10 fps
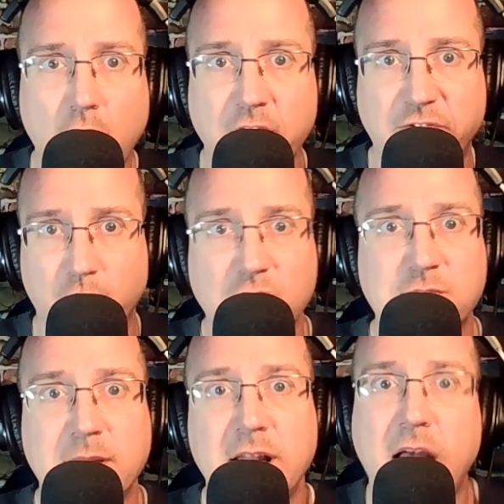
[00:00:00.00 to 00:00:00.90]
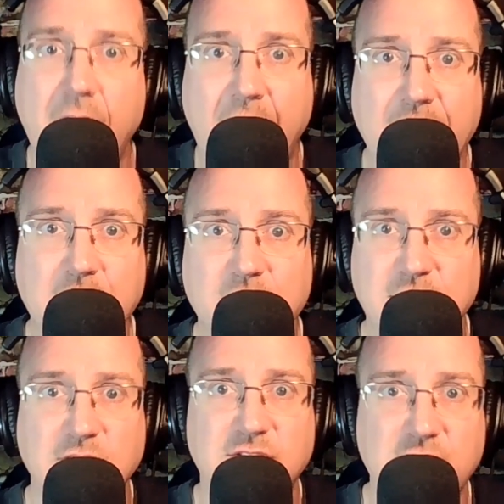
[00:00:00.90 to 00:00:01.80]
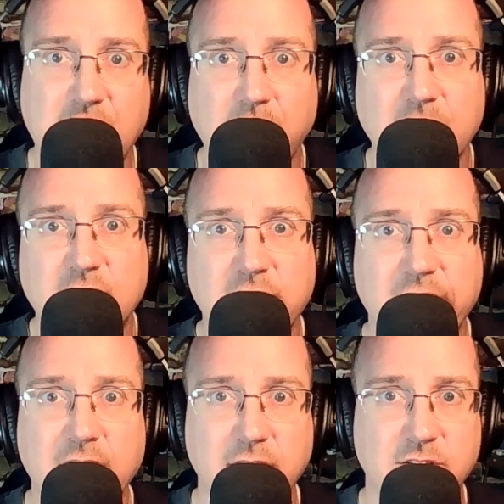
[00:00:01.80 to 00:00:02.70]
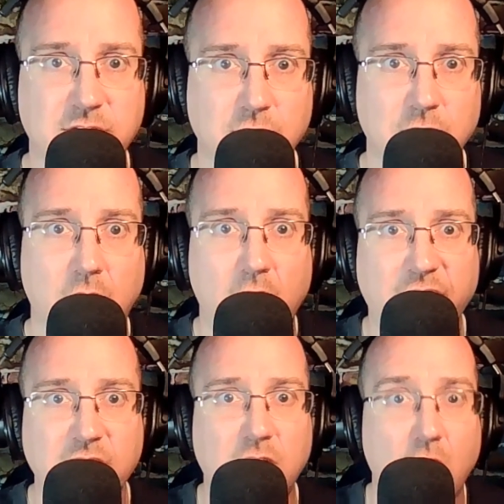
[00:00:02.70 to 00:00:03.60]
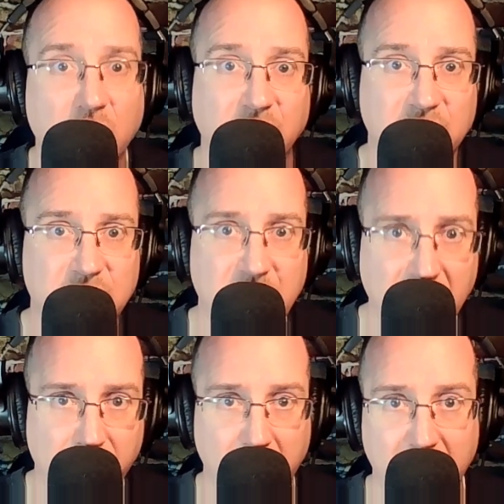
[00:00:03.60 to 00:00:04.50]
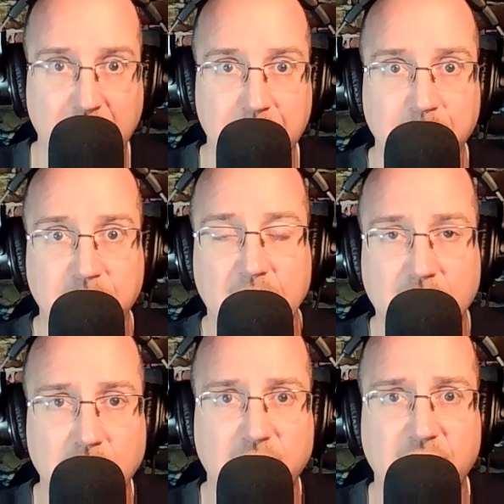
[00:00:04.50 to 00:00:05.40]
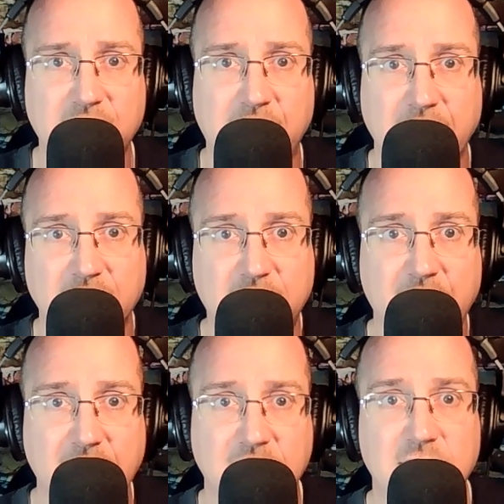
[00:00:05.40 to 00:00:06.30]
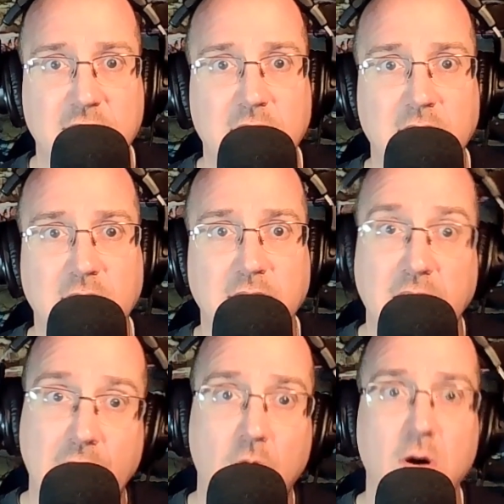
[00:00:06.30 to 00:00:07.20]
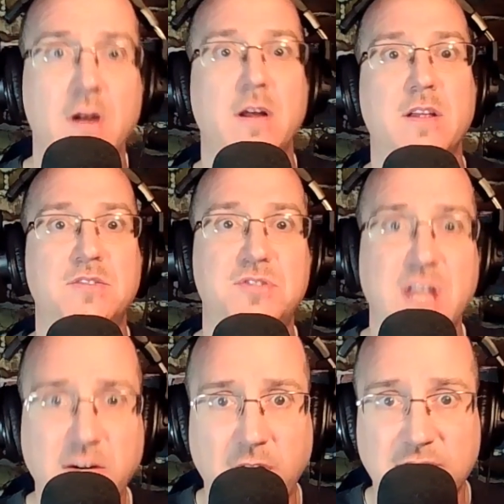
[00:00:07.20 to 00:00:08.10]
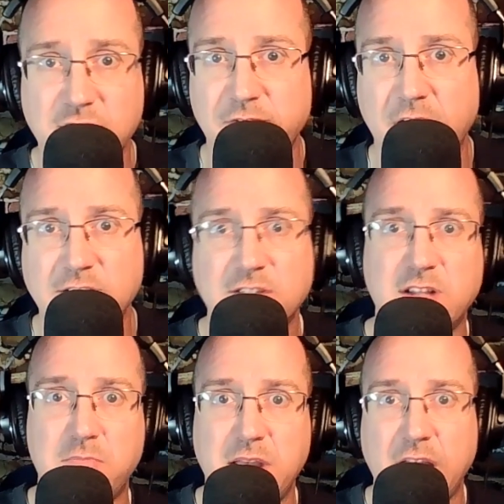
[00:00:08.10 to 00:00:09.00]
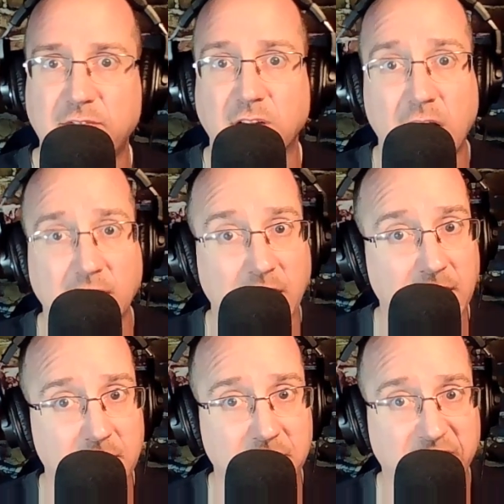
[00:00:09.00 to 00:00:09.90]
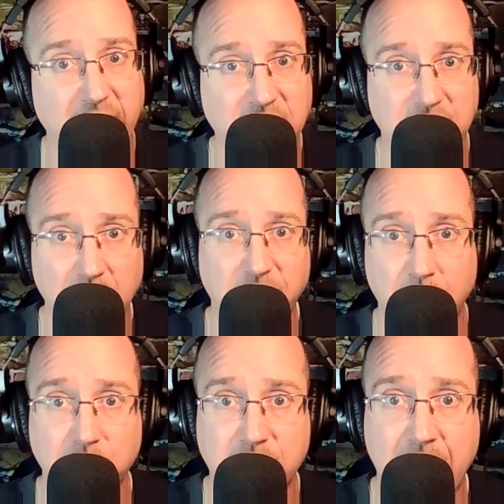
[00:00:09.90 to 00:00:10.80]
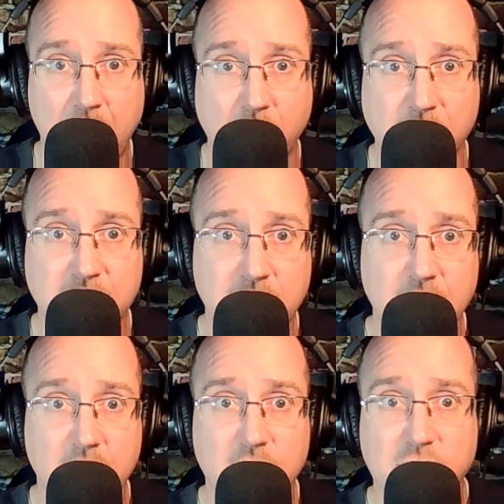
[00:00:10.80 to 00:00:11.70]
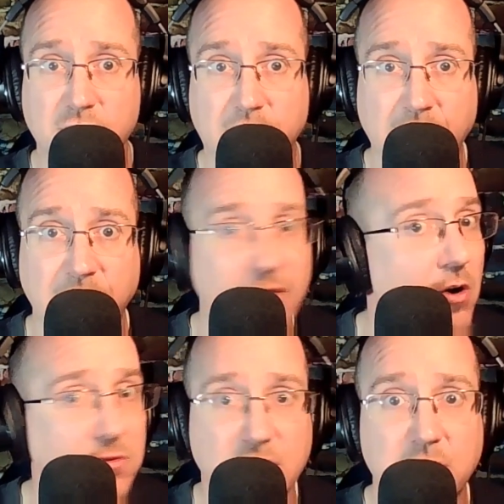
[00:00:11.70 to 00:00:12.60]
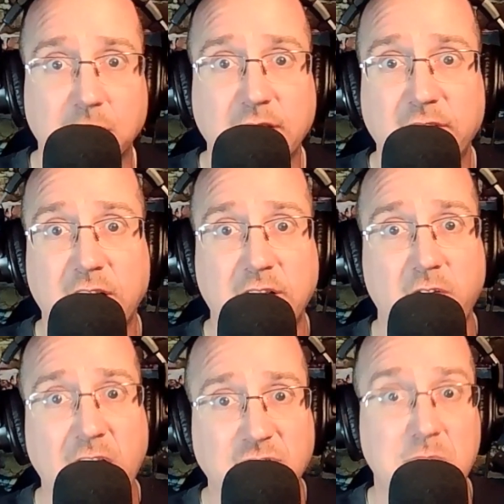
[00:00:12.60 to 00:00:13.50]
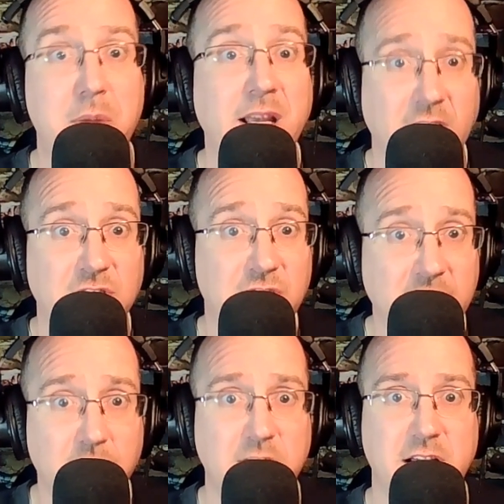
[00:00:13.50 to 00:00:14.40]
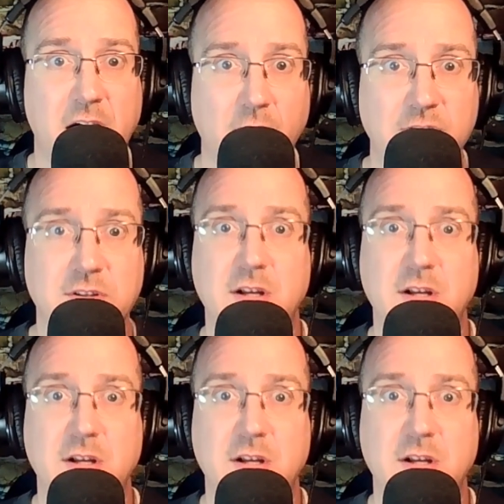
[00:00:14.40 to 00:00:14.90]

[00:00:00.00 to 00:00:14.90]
enforcement had used a secret surveillance tool, often called a stingray, to investigate his case. Now, stingrays devices that behave a lot like fake cell phone towers, tricking phones into believing that they're actually pinging genuine towers.